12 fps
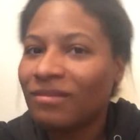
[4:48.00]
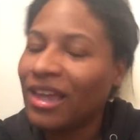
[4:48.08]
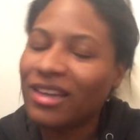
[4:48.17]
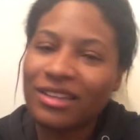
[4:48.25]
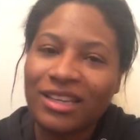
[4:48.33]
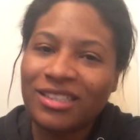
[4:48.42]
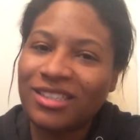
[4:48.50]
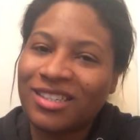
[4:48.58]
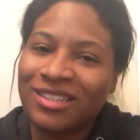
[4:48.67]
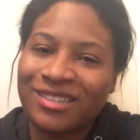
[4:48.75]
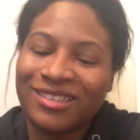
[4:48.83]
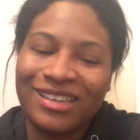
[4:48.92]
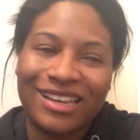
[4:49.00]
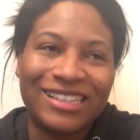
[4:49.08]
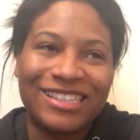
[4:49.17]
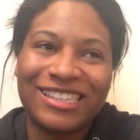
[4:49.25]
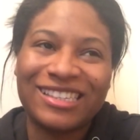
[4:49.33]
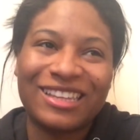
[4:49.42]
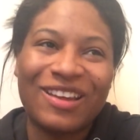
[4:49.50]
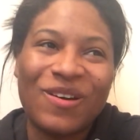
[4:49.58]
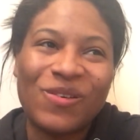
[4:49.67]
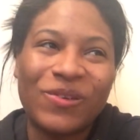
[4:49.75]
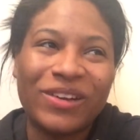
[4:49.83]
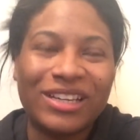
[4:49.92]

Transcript: like, that's just, it's just low.